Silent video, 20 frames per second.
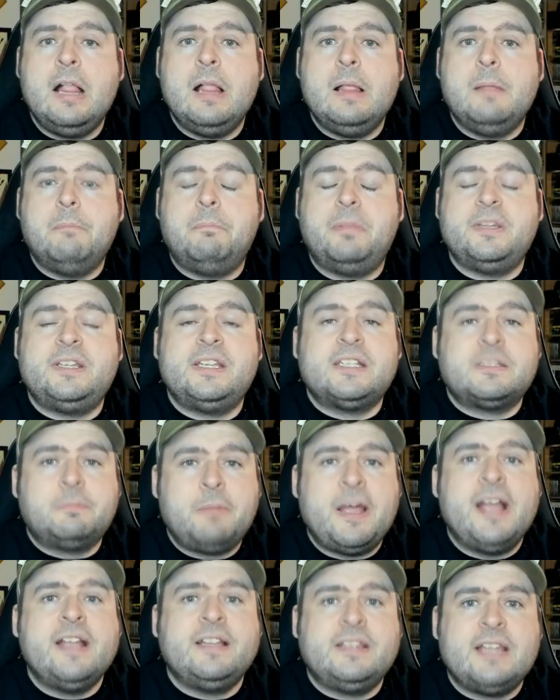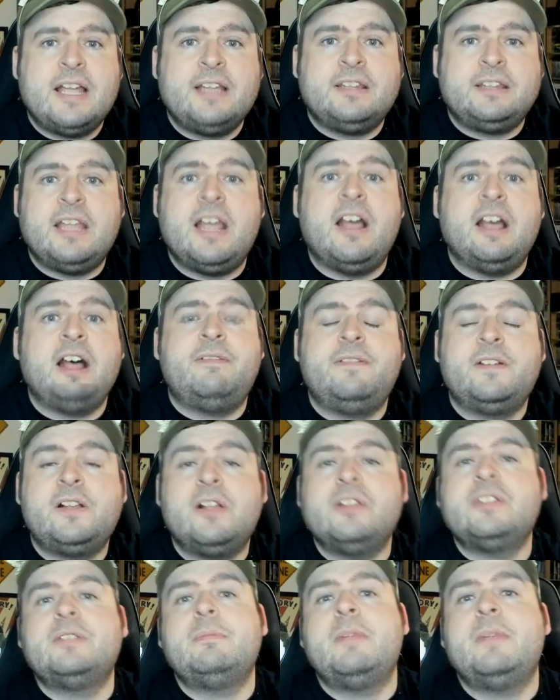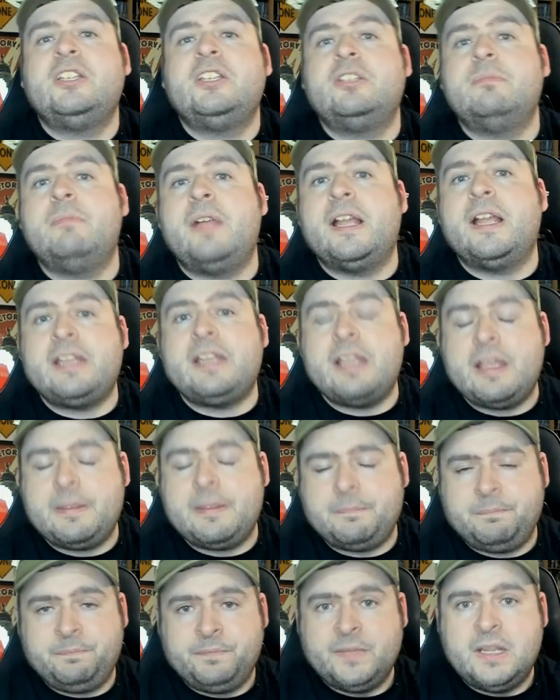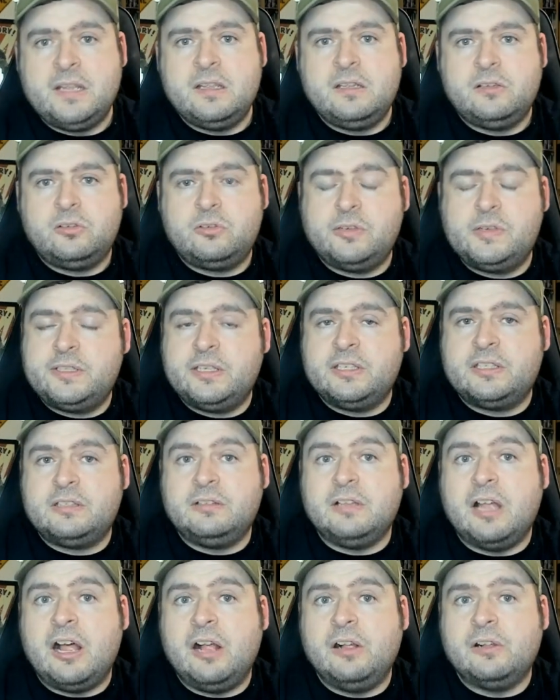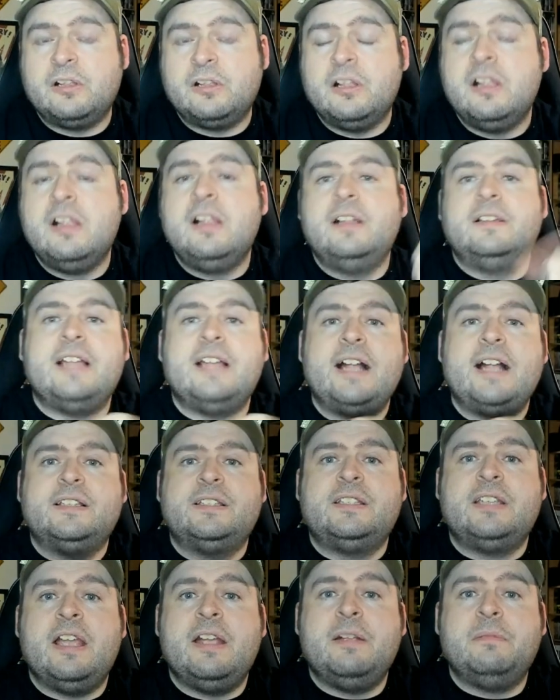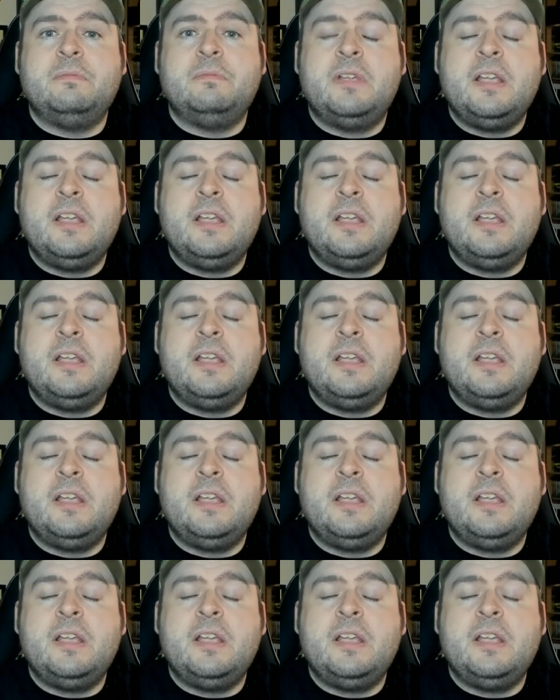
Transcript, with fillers: But despite that, though, I forgot to mention my um, Christmas log that um,